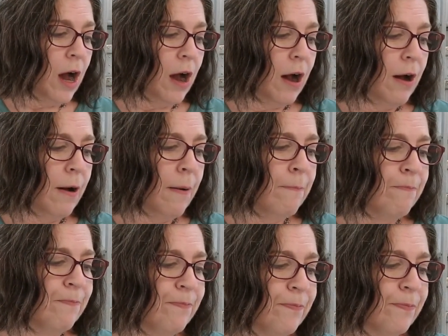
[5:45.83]

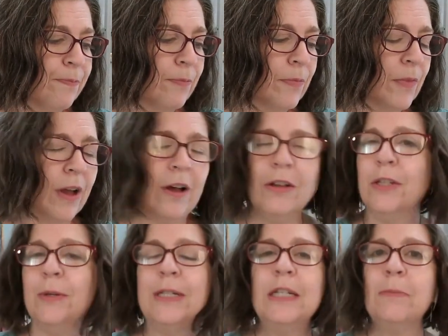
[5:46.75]
Also,
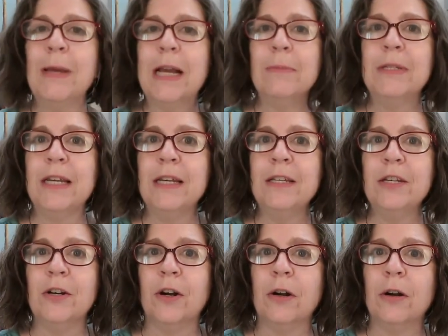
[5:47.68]
it just becomes
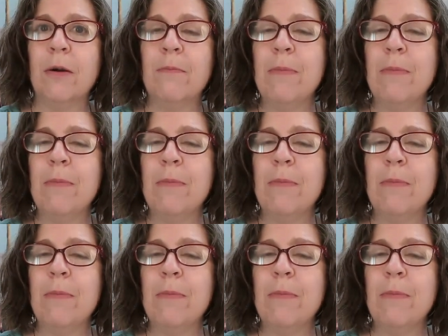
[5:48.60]
easier.